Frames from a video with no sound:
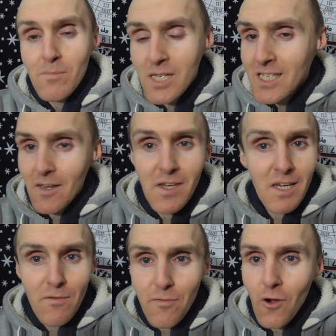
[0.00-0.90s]
Please, if
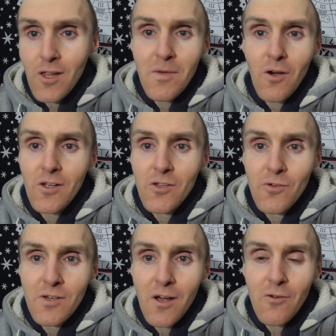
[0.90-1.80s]
you can follow me on
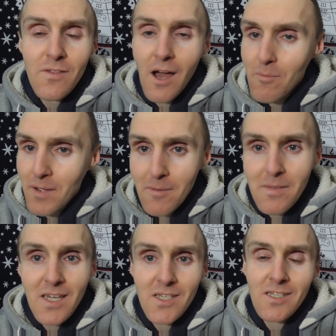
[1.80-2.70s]
YOUNOW, that would be
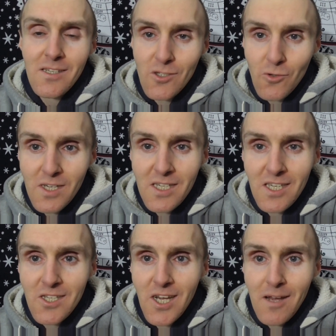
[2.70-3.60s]
amazing, so you
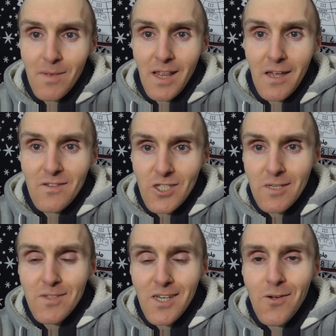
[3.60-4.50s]
can check my live
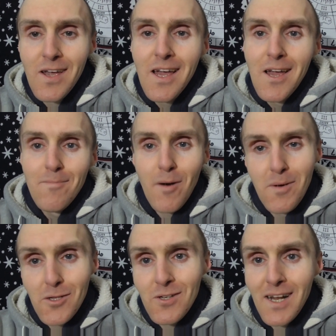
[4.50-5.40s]
streams out. But
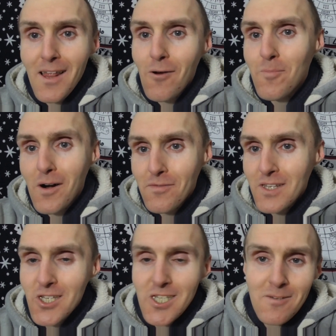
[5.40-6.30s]
I'll be doing a little
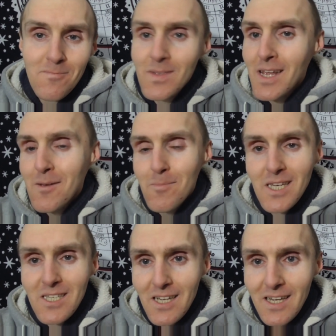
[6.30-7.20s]
birthday stream,
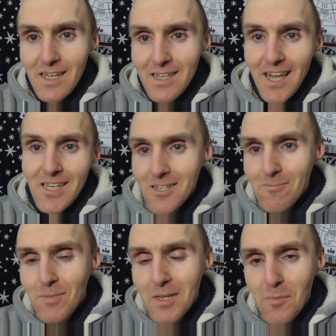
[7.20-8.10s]
basically
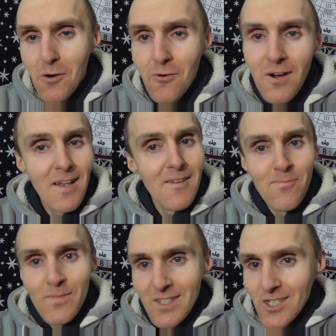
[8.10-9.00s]
guesting people,
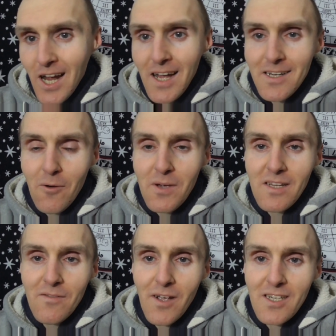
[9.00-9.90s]
chatting
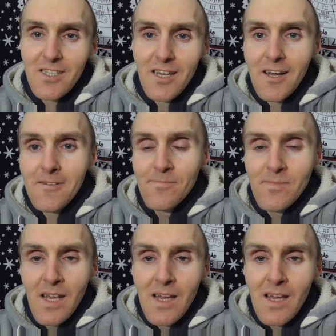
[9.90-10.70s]
away and things like that.